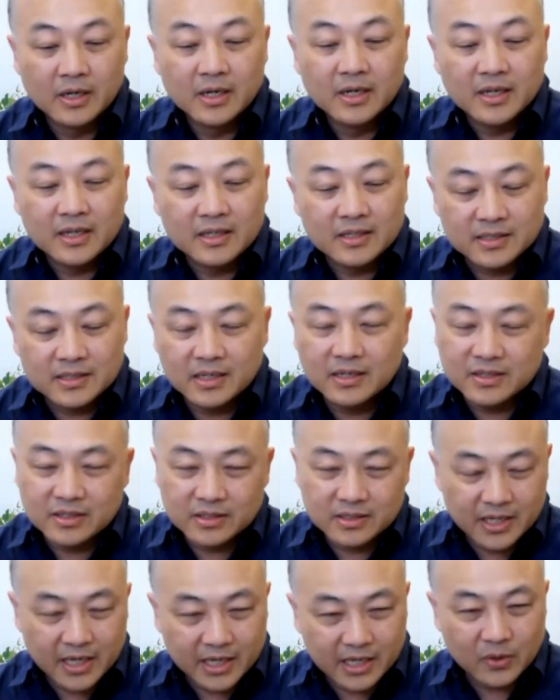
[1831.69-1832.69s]
instead of just
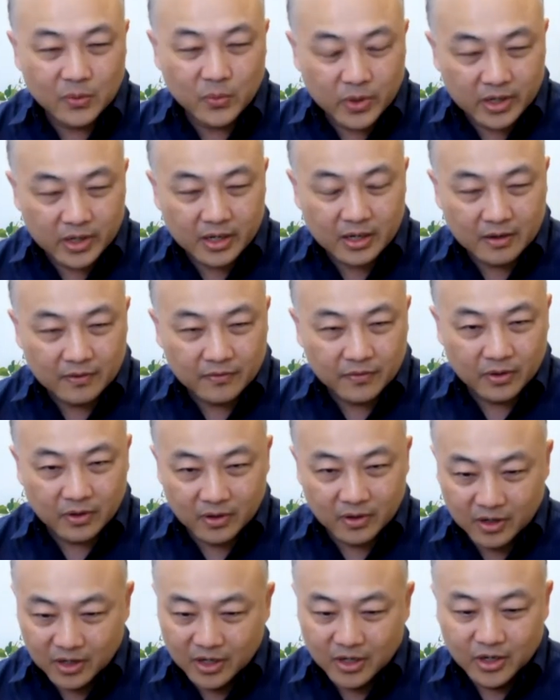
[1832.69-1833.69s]
taking
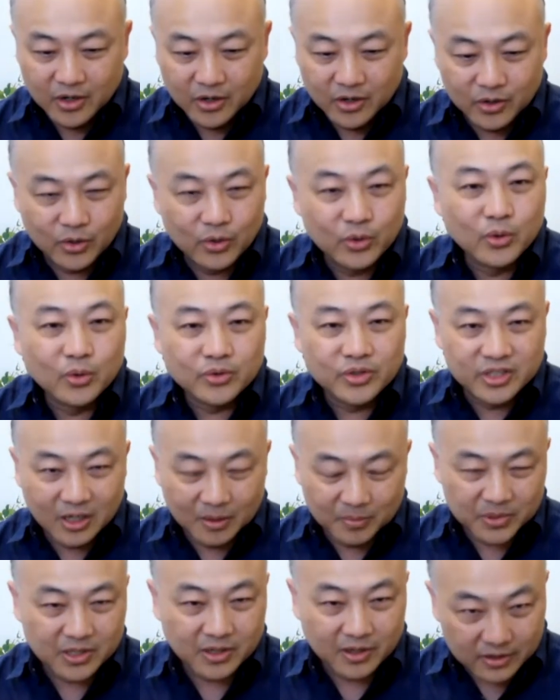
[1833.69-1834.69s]
whatever Google
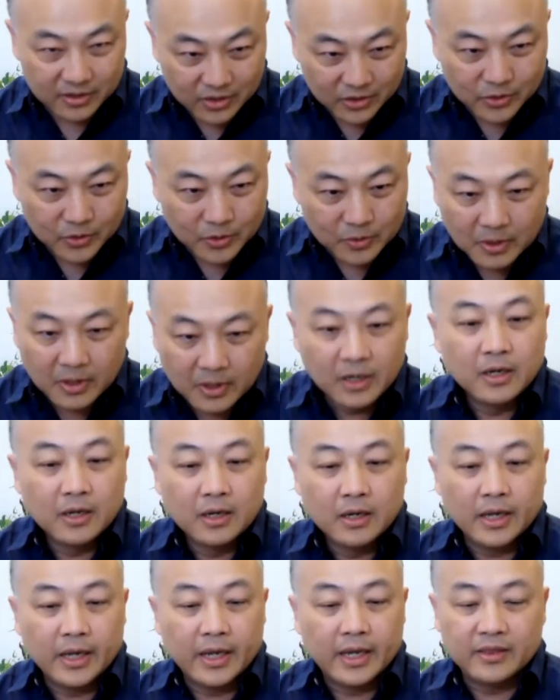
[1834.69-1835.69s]
dumps on you
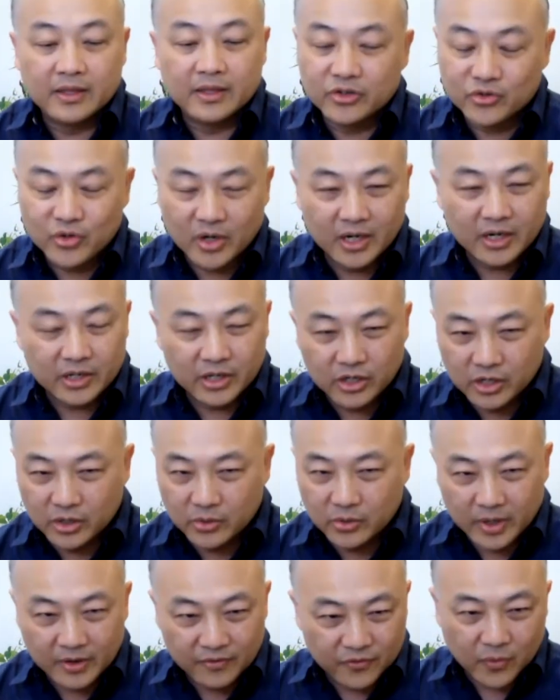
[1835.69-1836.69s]
and then trying to
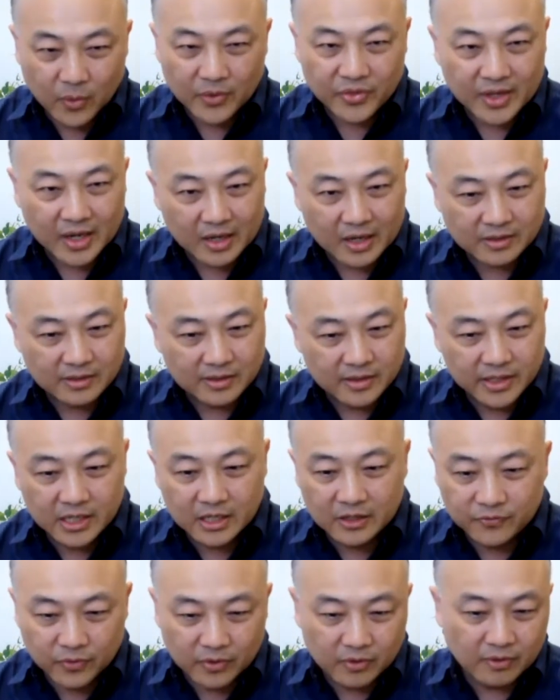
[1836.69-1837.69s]
curate 4,000 leads
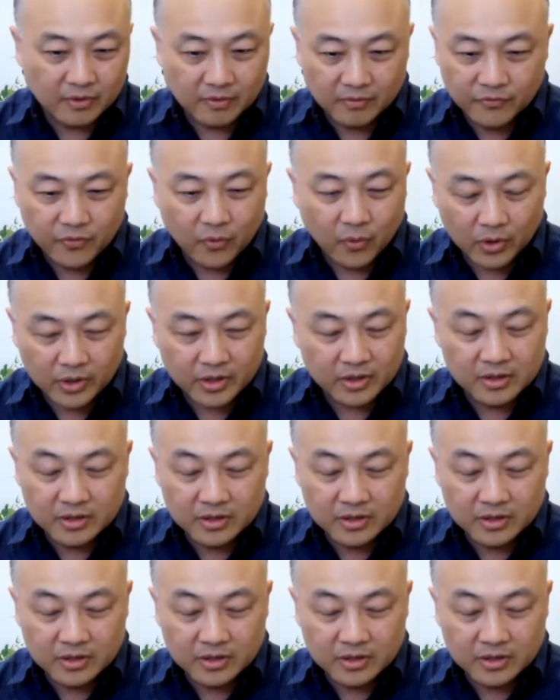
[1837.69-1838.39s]
for the 4